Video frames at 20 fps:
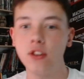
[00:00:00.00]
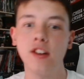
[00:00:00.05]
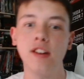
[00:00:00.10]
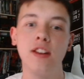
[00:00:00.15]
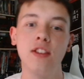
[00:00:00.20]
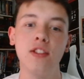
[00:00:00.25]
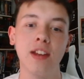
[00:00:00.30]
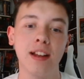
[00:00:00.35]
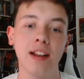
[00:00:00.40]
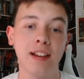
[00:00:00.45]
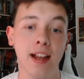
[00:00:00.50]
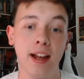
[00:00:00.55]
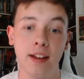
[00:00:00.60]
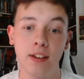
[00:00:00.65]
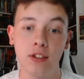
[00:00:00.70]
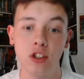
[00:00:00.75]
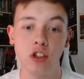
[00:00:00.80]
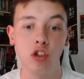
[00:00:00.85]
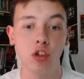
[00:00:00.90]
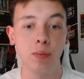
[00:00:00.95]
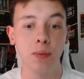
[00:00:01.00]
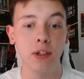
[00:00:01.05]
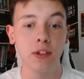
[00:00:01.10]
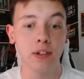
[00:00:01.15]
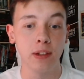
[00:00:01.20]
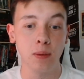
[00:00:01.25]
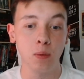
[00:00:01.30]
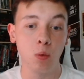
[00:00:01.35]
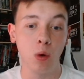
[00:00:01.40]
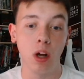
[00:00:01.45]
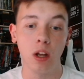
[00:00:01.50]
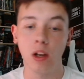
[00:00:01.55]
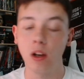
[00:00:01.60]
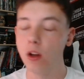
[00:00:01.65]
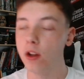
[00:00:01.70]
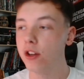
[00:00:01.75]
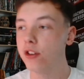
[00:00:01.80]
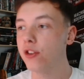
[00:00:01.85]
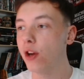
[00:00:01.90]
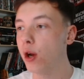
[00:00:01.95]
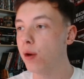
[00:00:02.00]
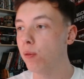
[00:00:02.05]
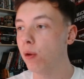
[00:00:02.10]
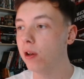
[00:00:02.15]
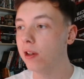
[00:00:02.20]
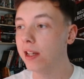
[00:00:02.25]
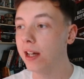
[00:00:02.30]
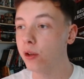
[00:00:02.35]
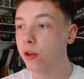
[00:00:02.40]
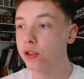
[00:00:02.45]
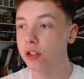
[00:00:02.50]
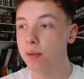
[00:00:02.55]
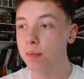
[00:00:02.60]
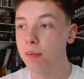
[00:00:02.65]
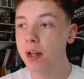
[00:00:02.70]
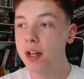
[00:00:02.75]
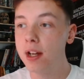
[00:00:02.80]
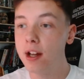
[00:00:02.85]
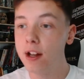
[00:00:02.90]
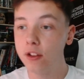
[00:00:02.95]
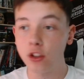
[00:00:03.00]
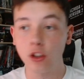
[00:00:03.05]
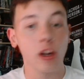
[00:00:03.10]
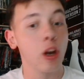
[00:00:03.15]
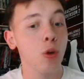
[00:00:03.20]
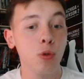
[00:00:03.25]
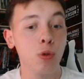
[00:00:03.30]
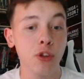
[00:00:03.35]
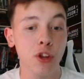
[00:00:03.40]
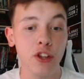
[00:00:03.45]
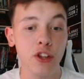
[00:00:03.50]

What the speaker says: and his athleticism is a lot of the time what allows him to close the